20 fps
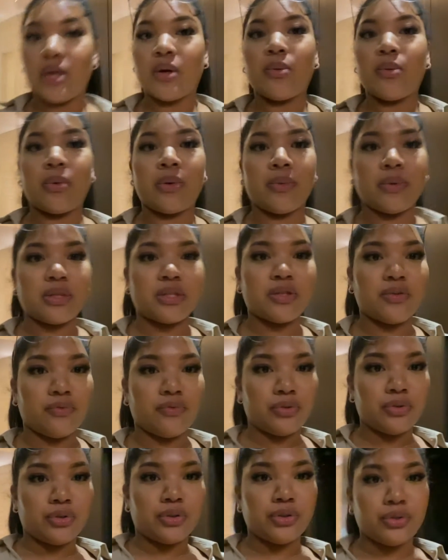We went to
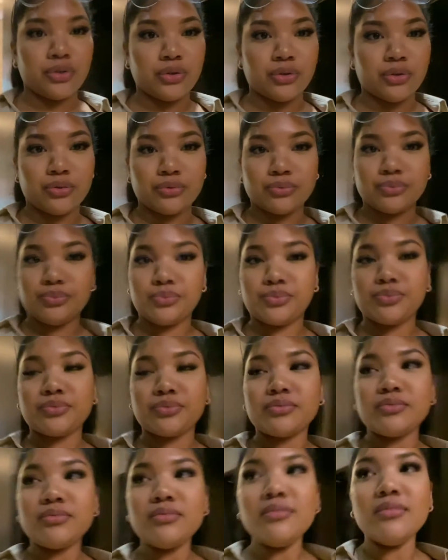Voodoo.
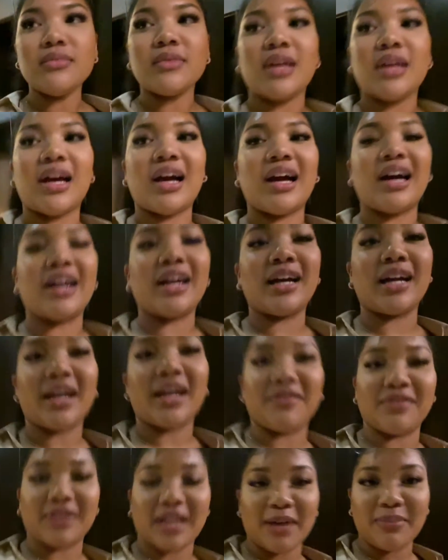I
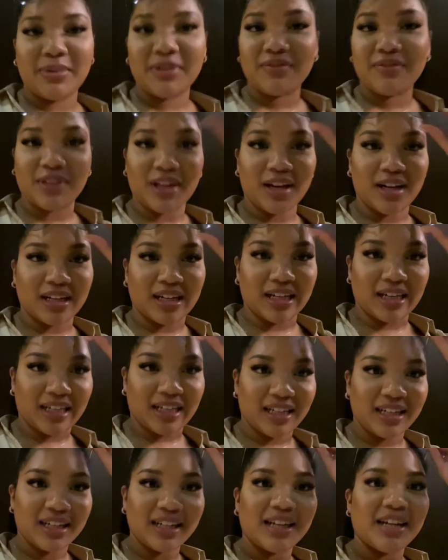have not been
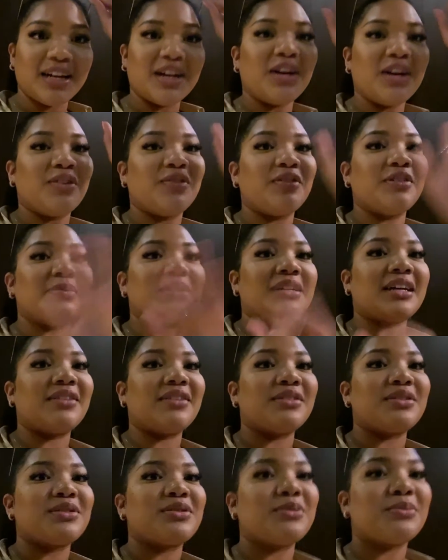vlogging. We've been
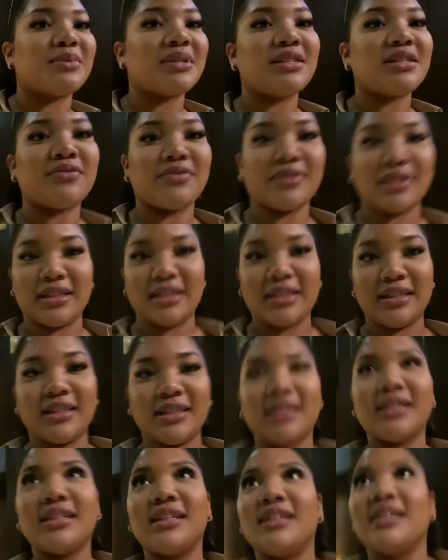having too much
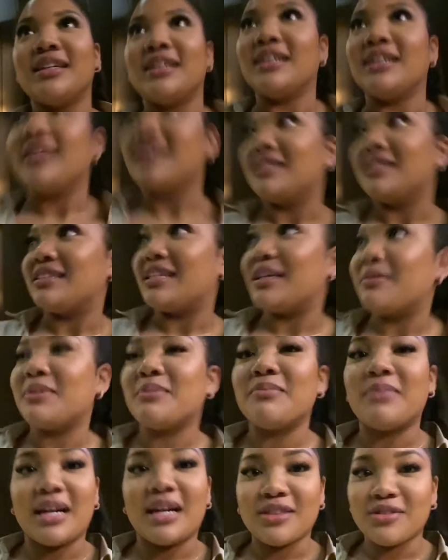fun. They've been
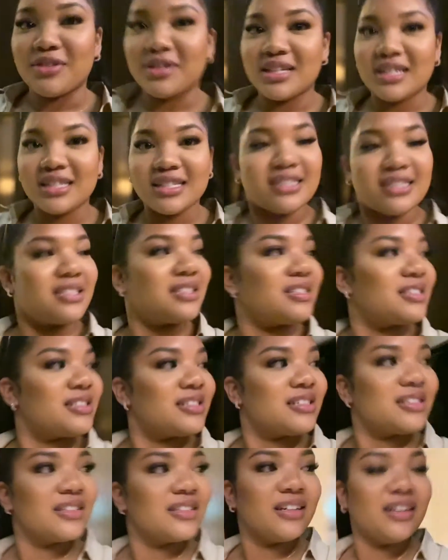bothering us
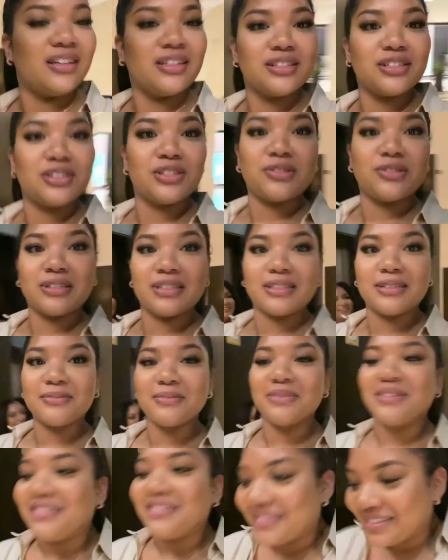on the strip.
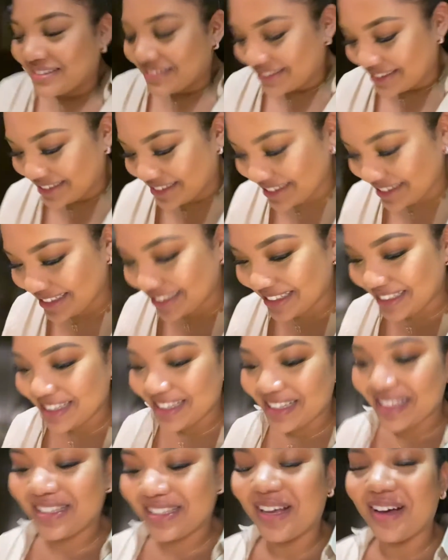
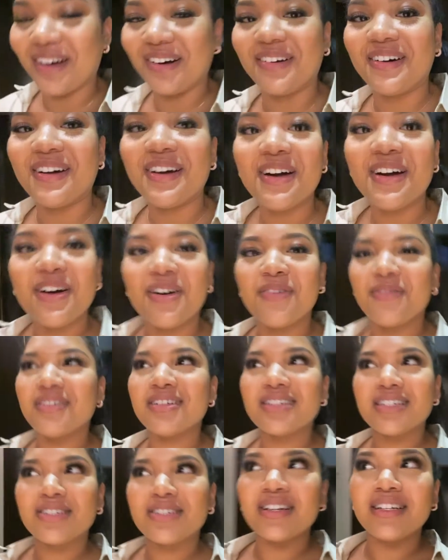So we're
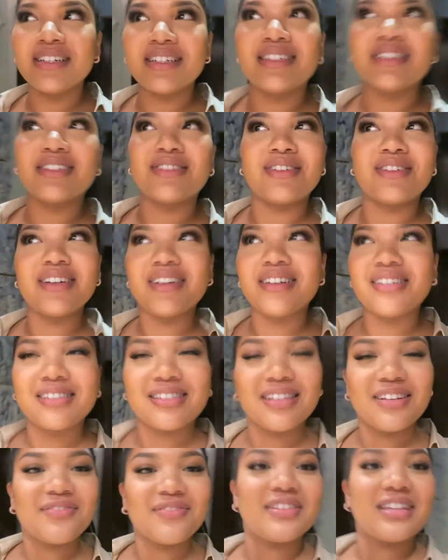just trying to enjoy
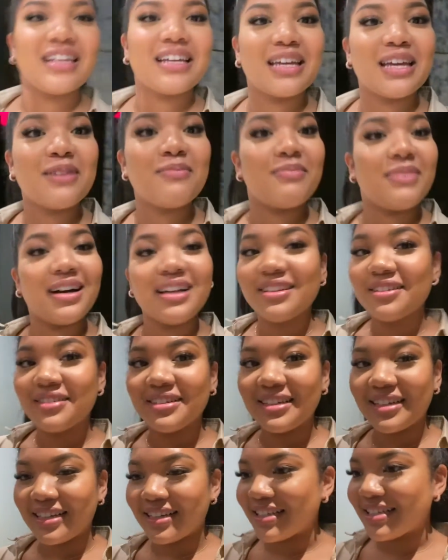ourselves and they keep
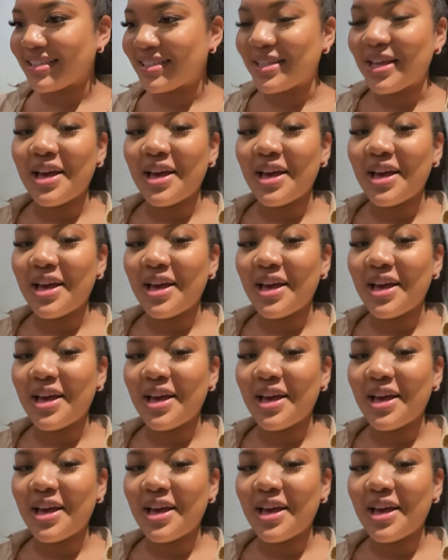bothering us.